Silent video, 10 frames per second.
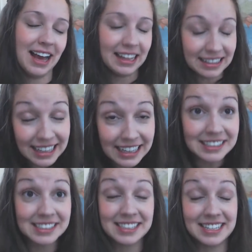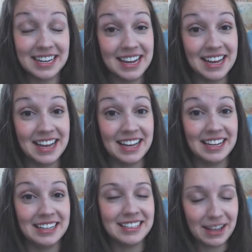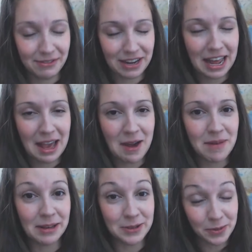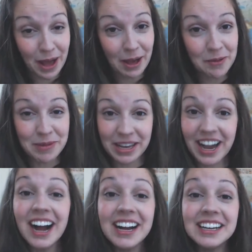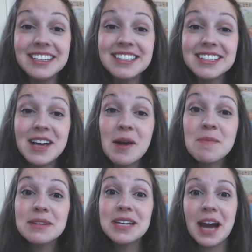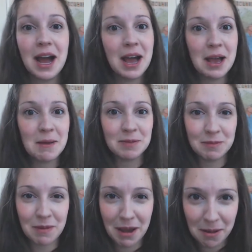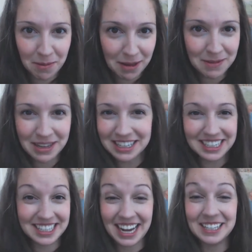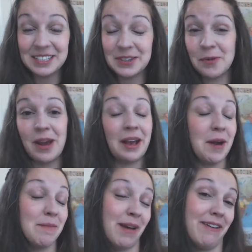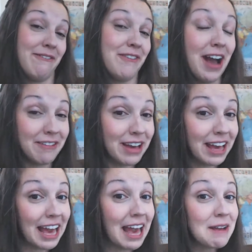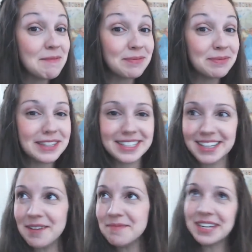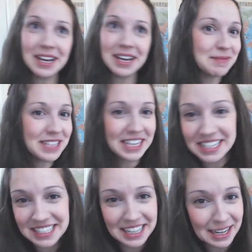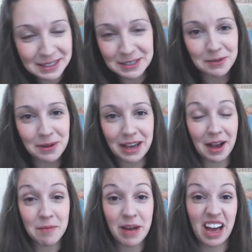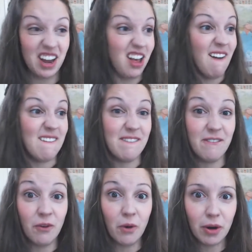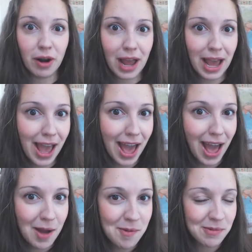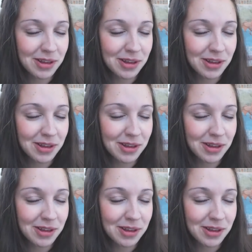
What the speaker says: least 7 a.m. as well because sometimes my baby decides to wake up at 5 a.m. Sometimes he decides to wake up at 4 a.m.